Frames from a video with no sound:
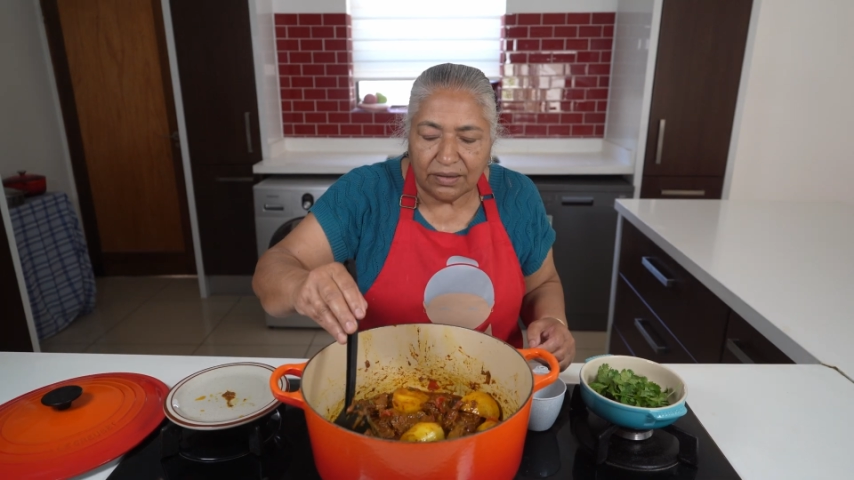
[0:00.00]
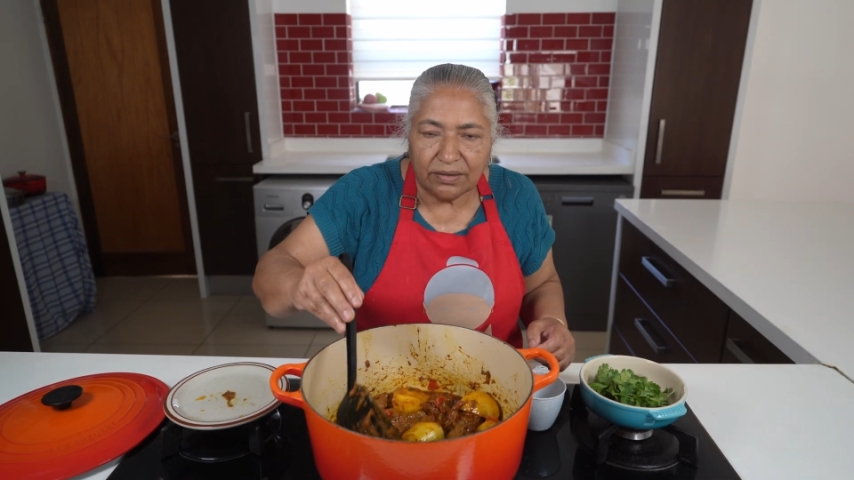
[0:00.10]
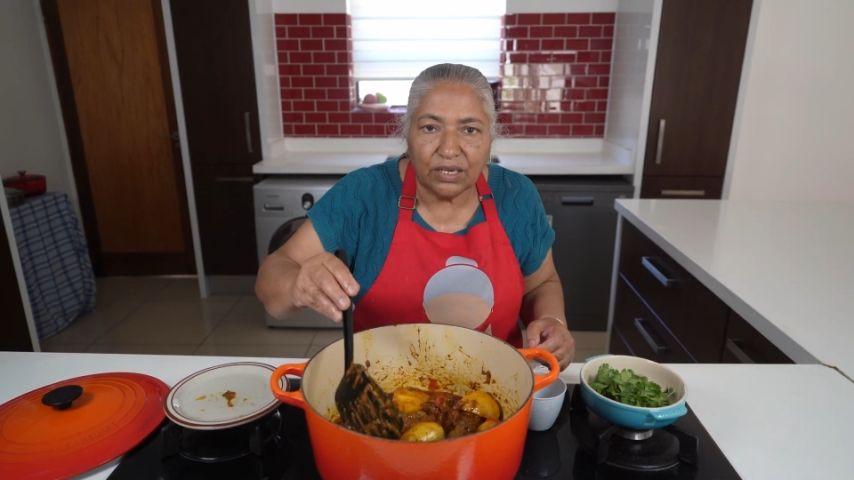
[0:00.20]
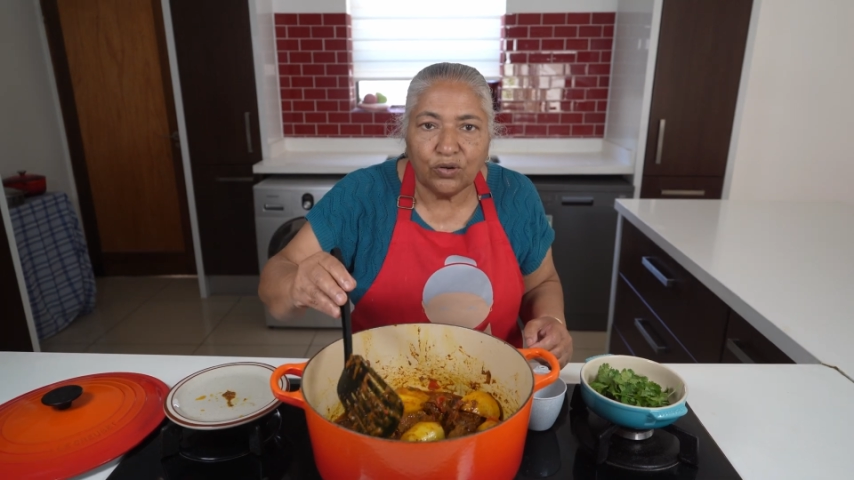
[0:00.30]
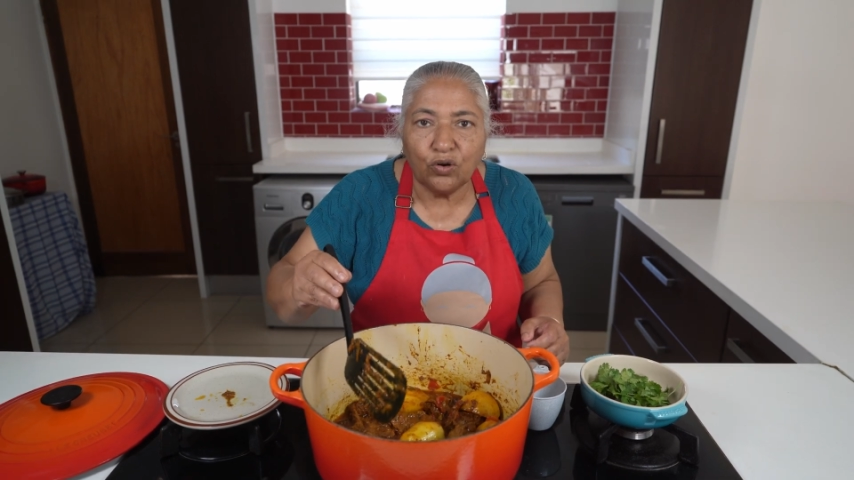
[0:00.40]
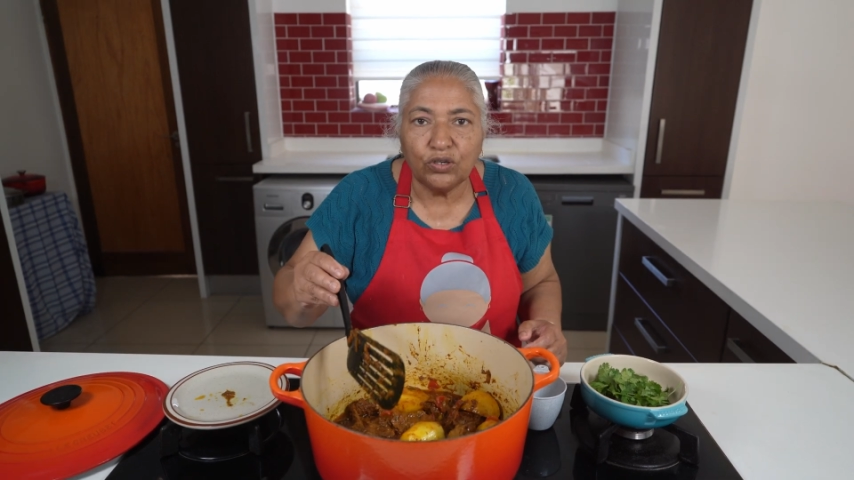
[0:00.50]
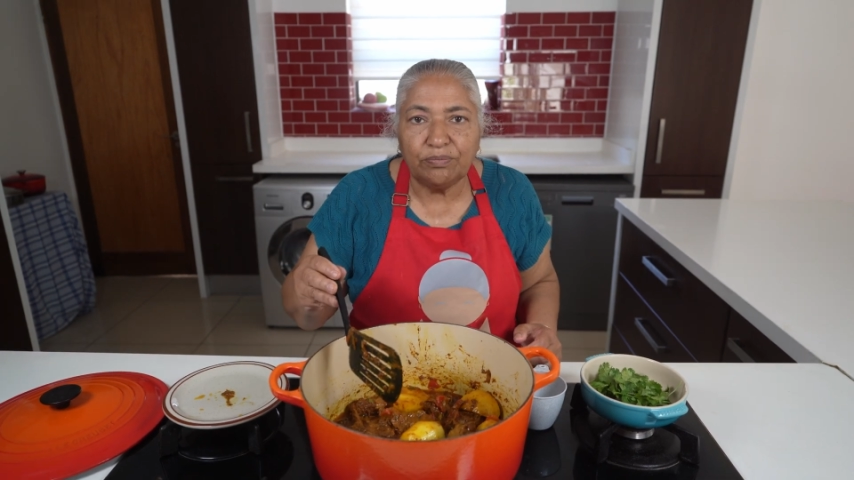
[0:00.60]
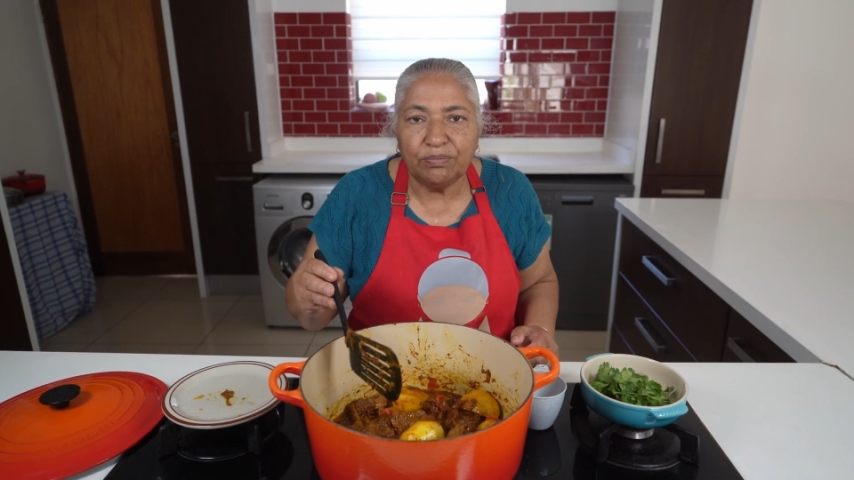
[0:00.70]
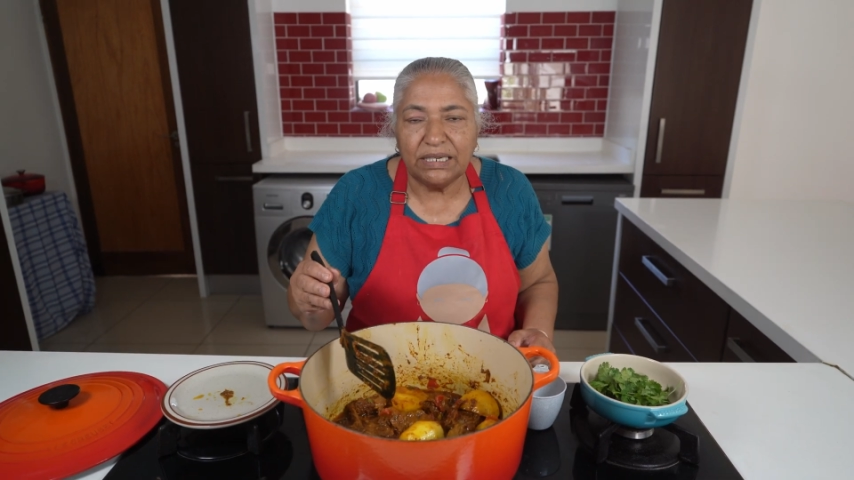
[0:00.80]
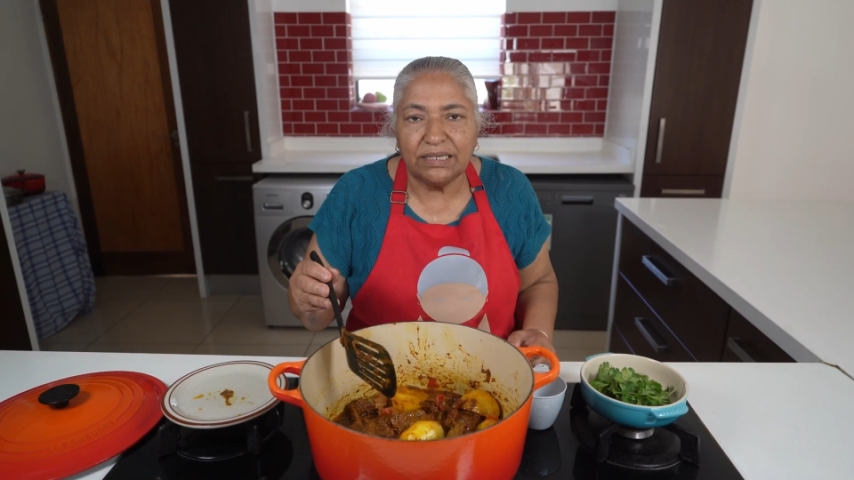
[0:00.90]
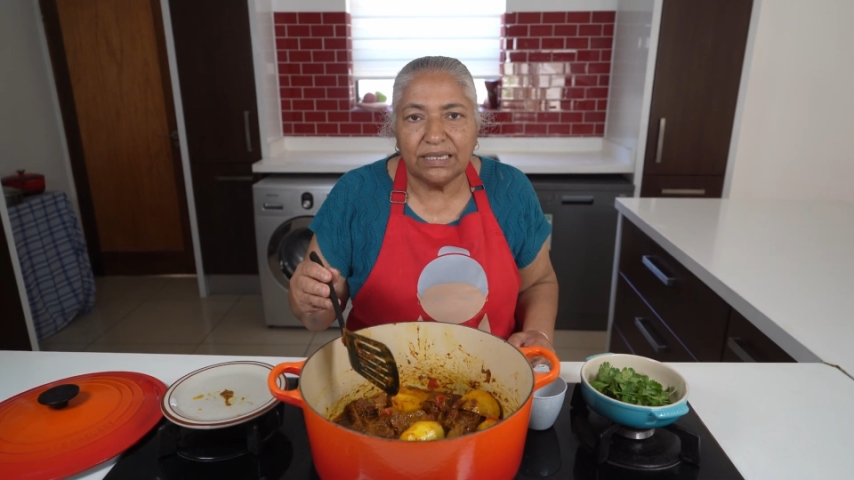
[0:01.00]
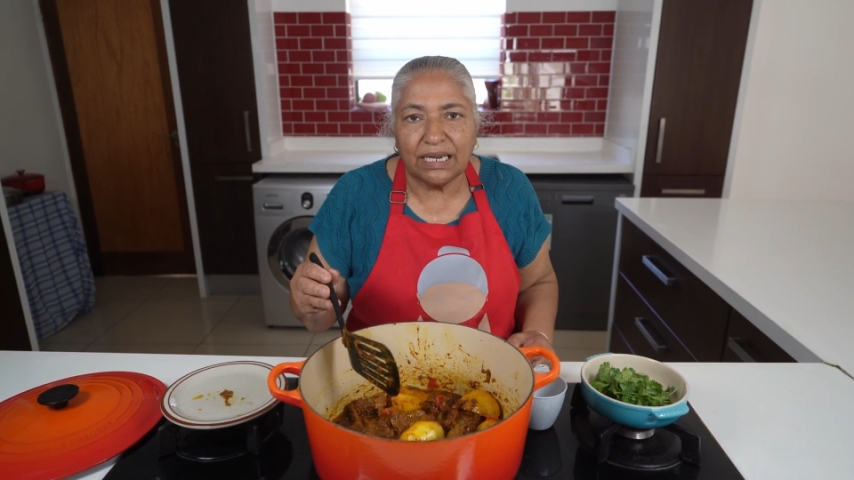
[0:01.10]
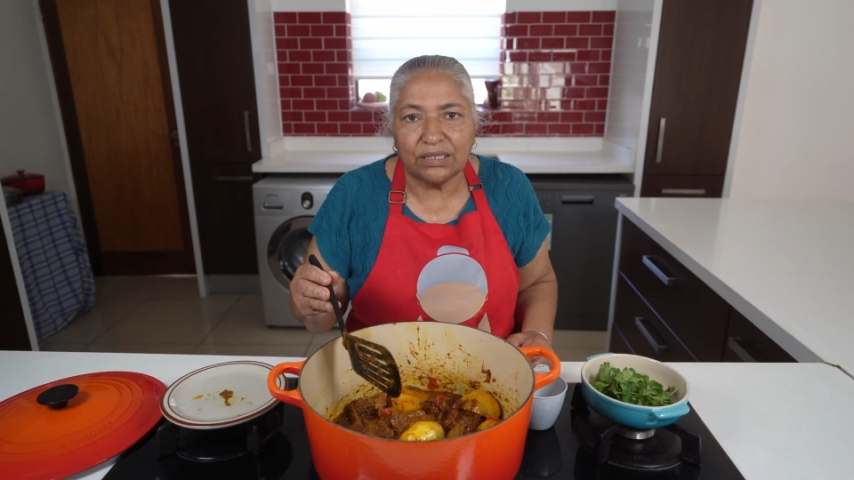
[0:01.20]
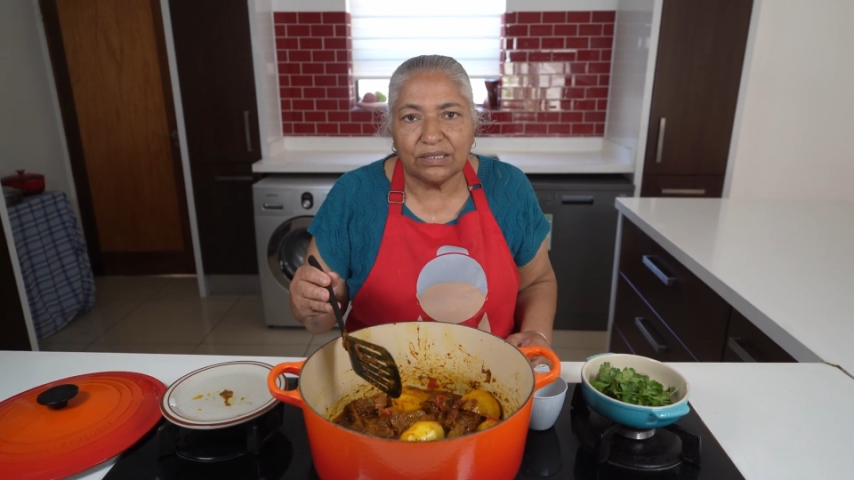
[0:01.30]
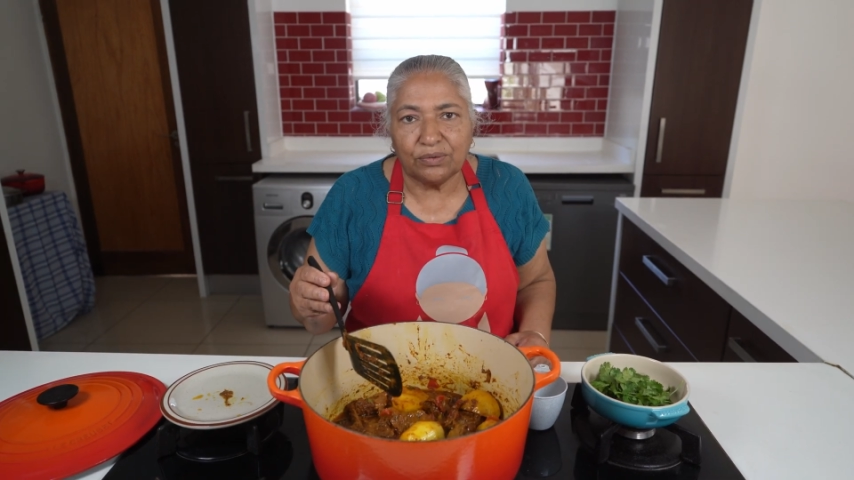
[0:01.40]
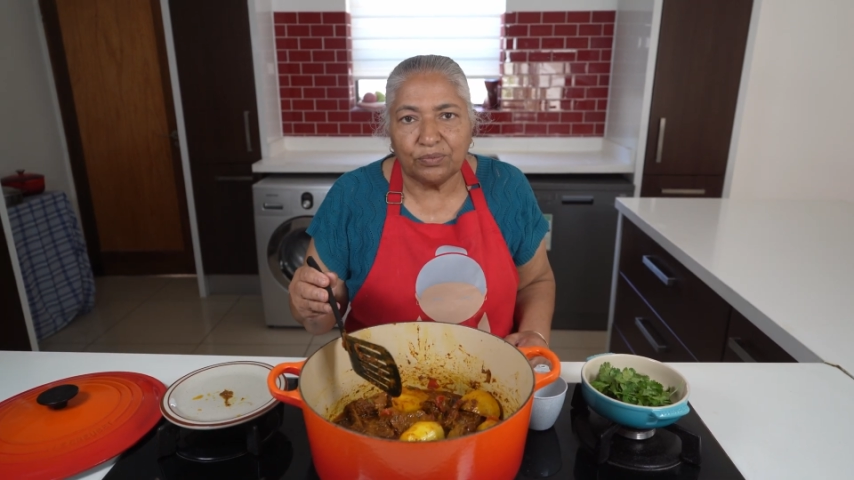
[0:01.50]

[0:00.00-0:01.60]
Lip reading: The goat meat that